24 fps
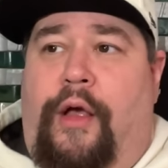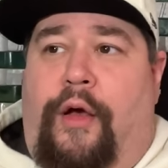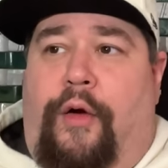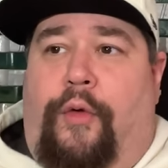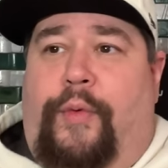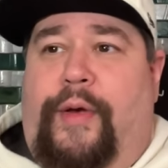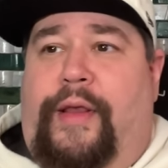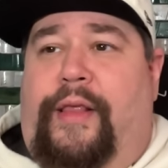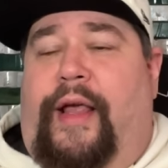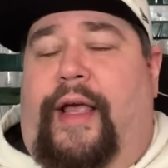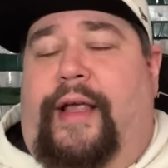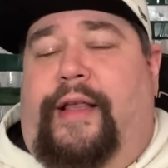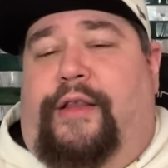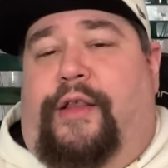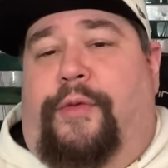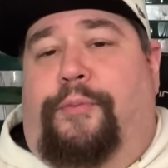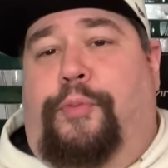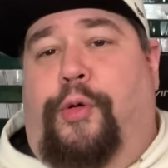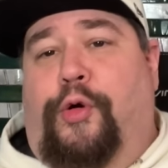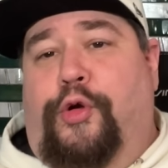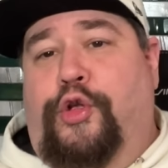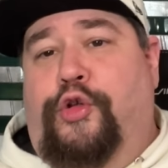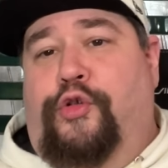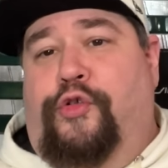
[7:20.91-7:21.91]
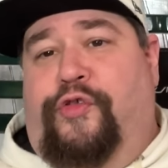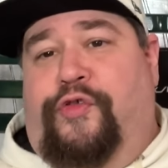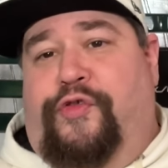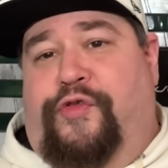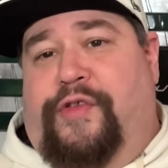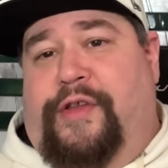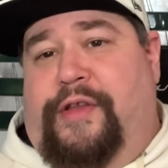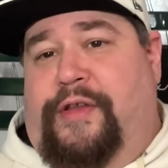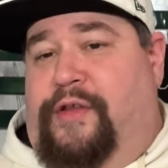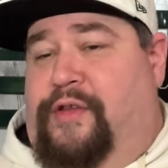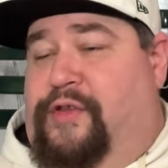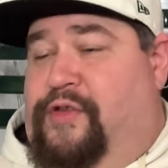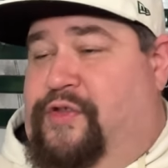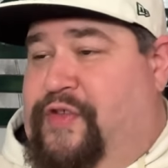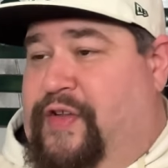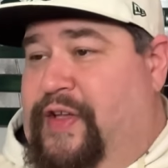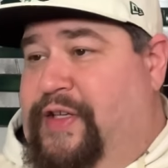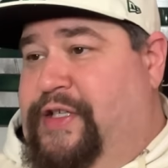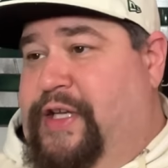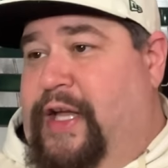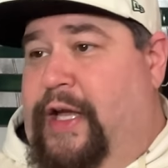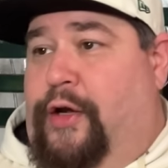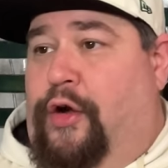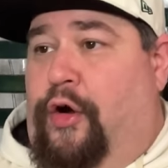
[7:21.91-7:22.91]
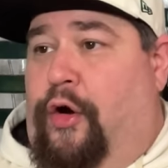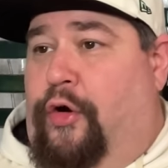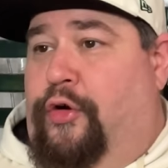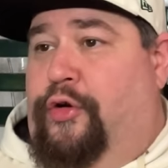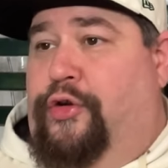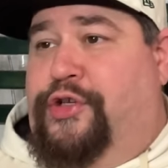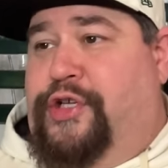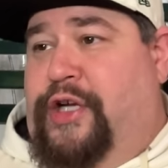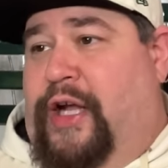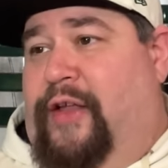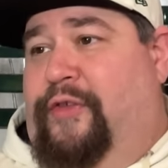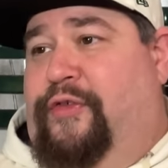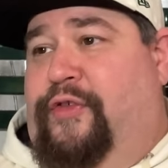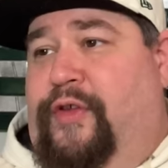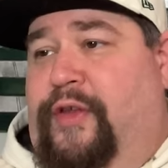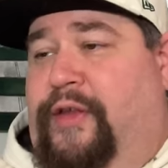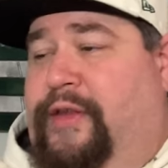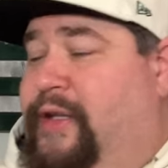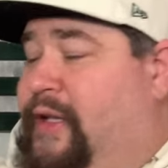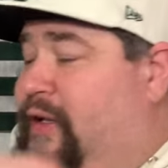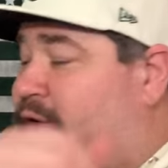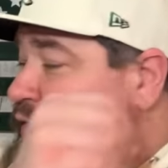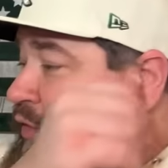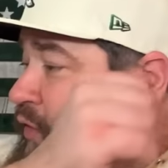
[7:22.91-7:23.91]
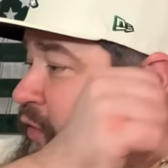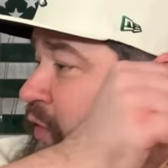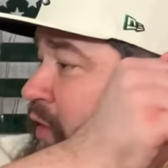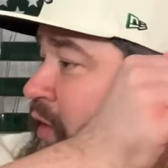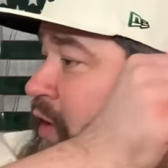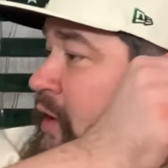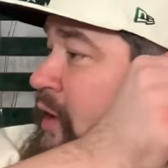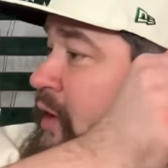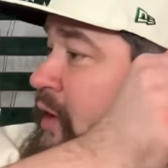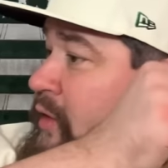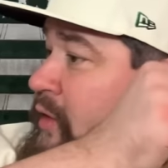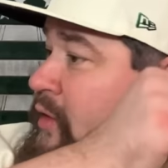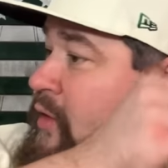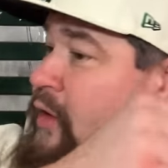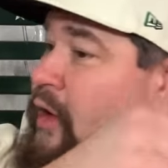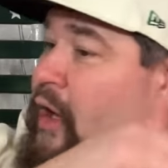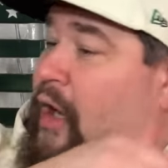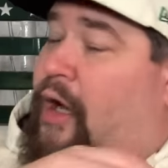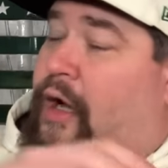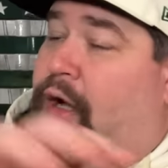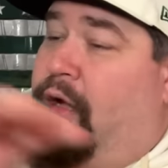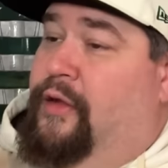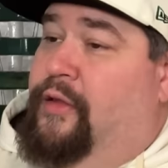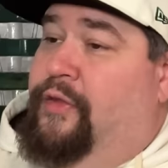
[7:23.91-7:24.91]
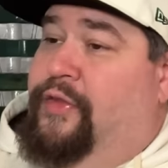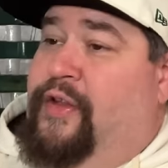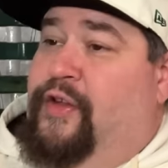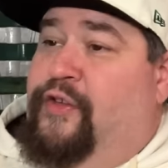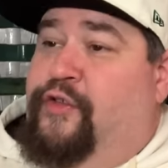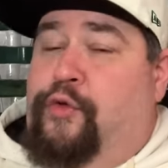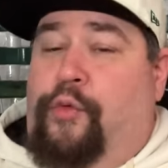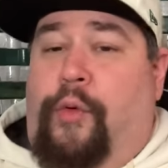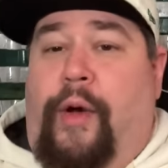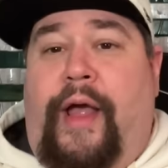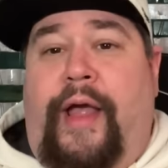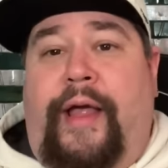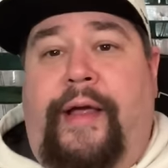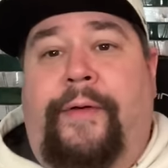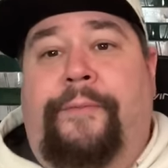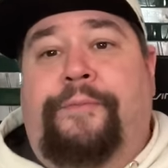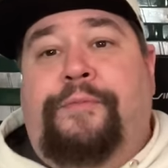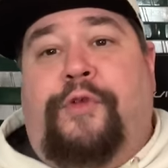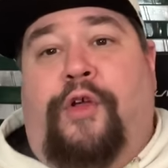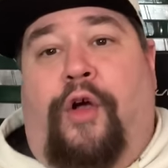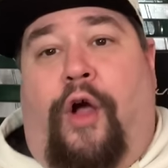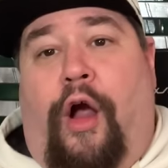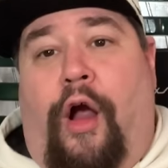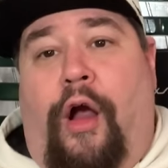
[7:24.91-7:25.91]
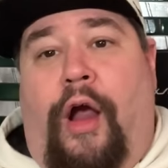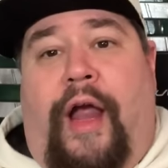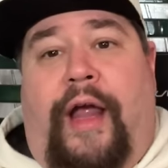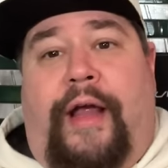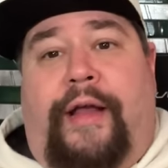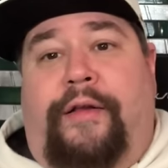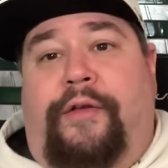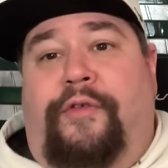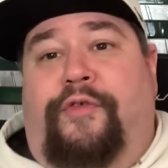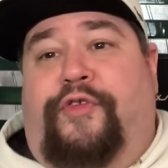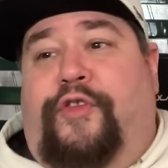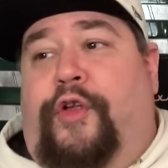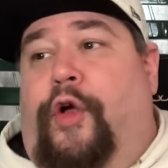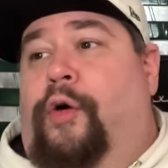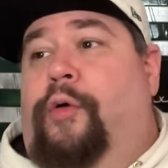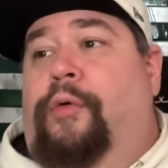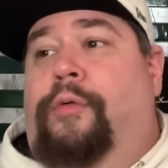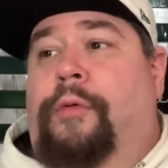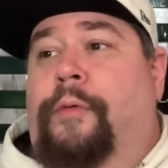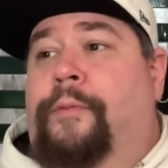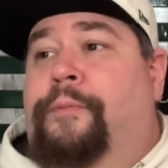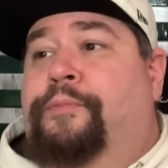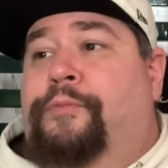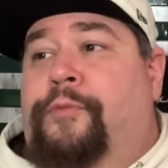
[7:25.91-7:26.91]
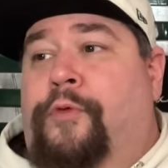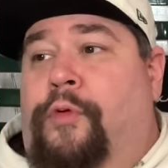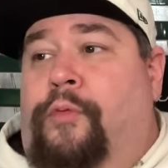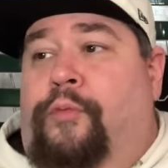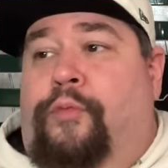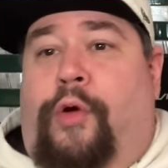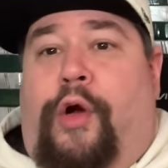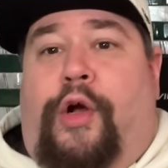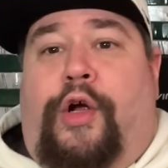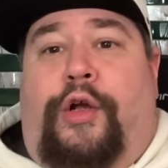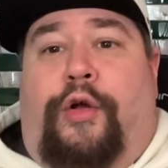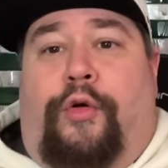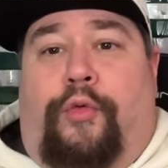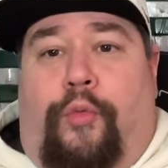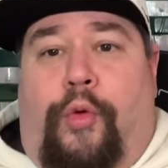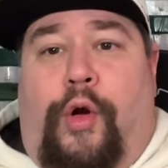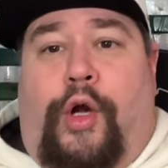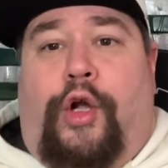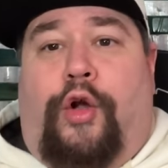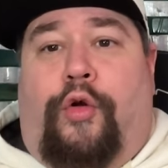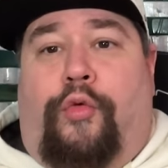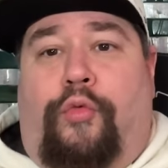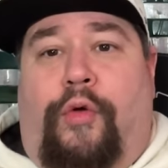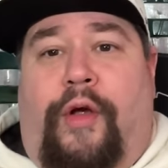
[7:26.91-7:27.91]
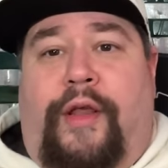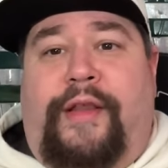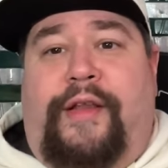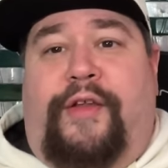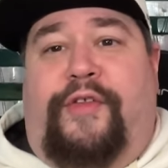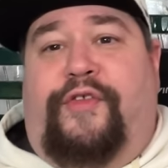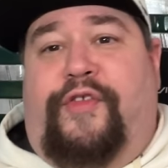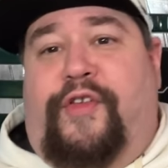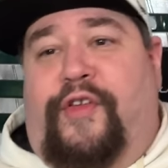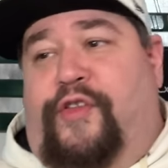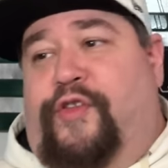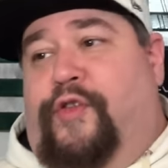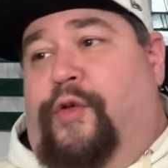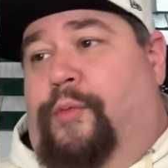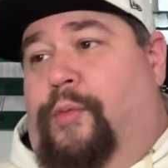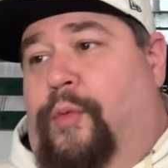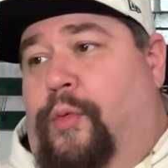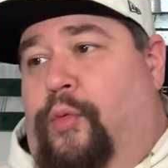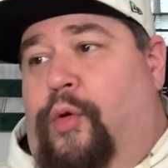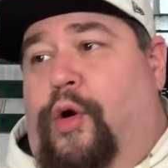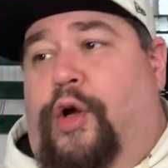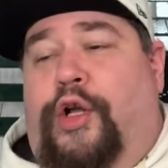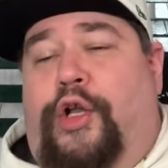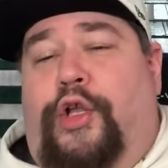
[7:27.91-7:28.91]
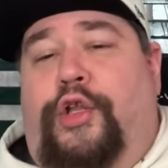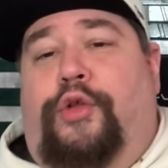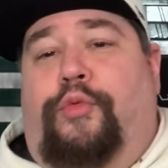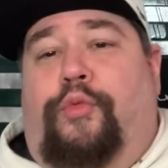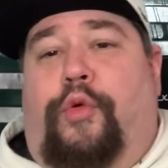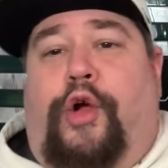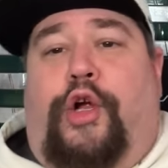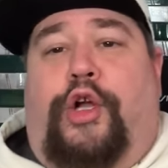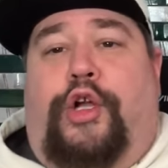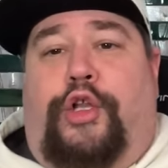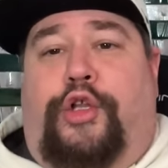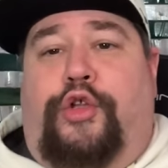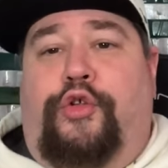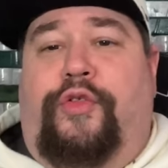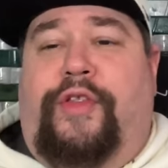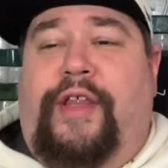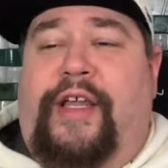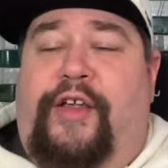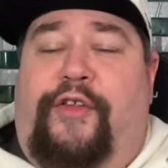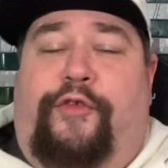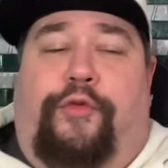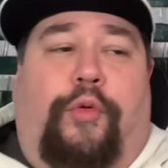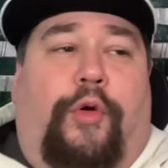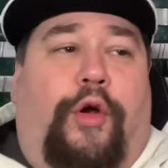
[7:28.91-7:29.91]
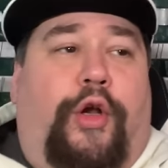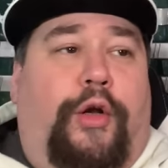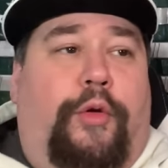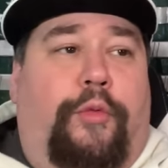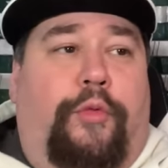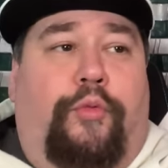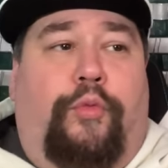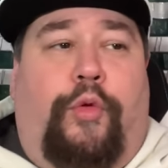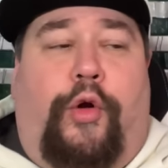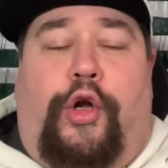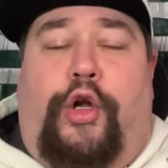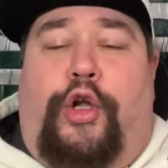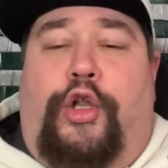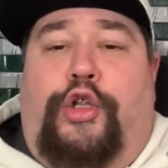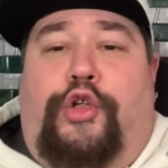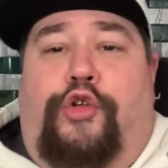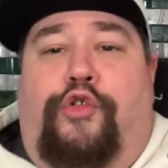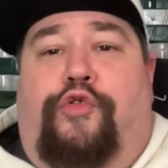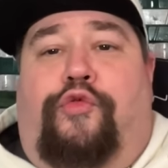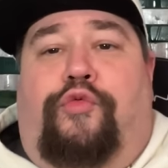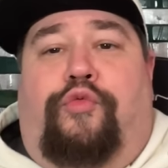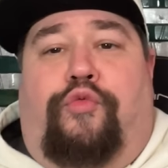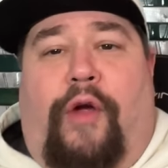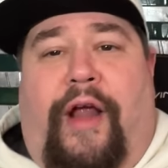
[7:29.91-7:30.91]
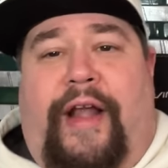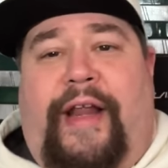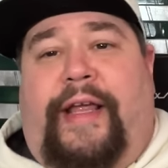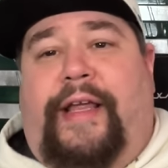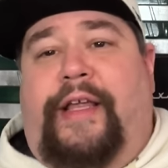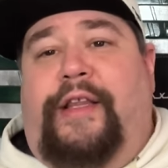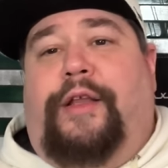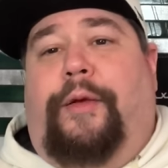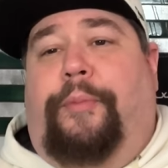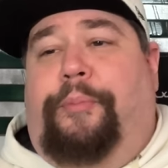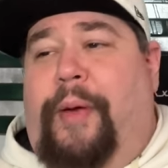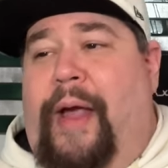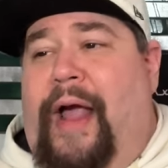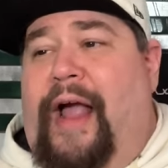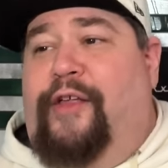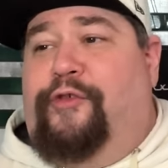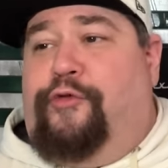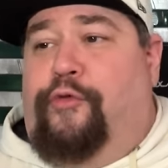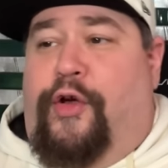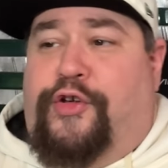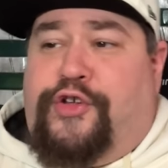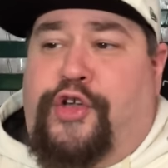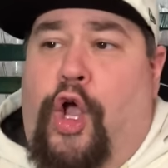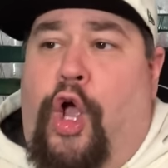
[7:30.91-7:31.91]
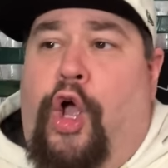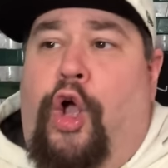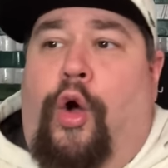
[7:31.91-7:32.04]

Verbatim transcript: We like to put you CJ Gardner Johnson in this uh, this way. All right, so we're gonna we're gonna run this system and we're gonna we're gonna do this. We're gonna we're gonna use Reddick in the pass rush.